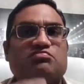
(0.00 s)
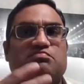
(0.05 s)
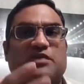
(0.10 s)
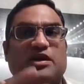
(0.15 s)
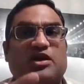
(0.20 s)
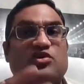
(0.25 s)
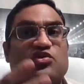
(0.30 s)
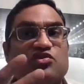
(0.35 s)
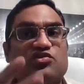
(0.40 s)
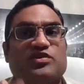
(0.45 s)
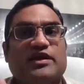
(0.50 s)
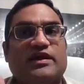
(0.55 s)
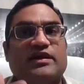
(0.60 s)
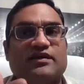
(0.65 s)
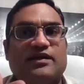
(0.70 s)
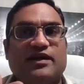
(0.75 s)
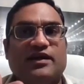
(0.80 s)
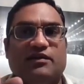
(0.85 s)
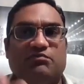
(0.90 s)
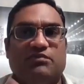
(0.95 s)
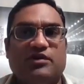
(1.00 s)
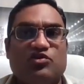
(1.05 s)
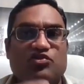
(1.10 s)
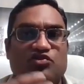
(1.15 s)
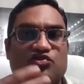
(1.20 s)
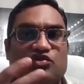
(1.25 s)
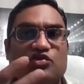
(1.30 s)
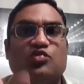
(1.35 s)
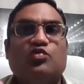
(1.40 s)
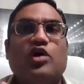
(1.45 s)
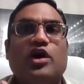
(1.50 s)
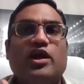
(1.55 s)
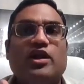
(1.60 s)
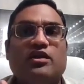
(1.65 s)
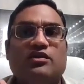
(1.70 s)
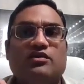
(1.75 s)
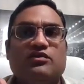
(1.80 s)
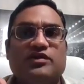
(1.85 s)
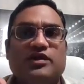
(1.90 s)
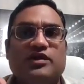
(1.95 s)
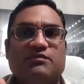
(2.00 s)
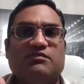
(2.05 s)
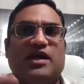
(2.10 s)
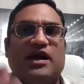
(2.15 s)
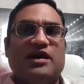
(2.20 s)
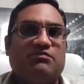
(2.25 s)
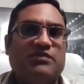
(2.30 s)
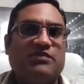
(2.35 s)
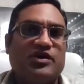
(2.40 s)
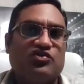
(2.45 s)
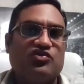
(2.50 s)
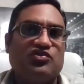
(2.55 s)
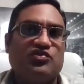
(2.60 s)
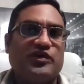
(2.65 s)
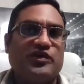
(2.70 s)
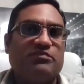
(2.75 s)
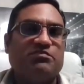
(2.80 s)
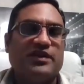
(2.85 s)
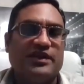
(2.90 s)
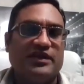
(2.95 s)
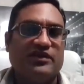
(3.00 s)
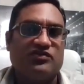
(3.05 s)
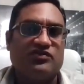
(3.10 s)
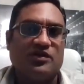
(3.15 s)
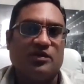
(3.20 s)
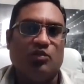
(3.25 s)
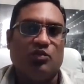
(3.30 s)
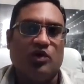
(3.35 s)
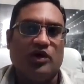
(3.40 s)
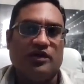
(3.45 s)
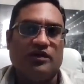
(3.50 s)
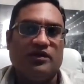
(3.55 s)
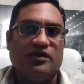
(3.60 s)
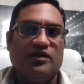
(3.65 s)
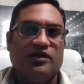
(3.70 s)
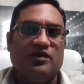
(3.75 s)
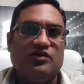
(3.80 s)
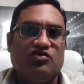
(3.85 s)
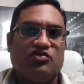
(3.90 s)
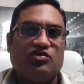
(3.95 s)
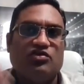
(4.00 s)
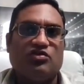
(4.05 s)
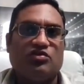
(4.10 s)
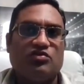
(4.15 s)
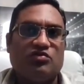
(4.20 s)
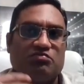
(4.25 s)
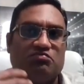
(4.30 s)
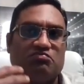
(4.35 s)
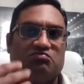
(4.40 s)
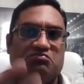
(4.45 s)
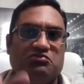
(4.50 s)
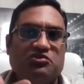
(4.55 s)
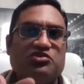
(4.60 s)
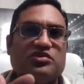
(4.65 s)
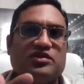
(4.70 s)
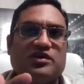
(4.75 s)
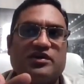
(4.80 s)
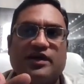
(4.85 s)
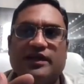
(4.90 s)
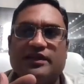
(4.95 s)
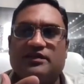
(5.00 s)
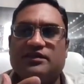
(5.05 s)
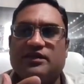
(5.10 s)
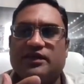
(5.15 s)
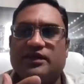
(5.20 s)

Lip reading: because they are right, because you want to do them, not because you want to please someone. So do the right